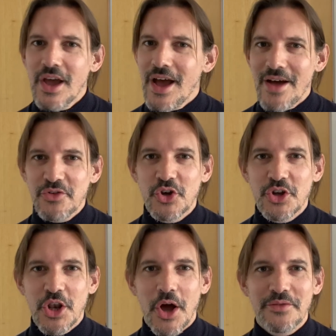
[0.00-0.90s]
have a good
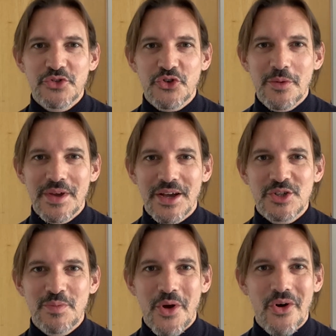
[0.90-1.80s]
live streaming
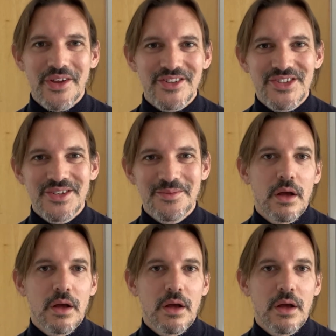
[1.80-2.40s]
experience.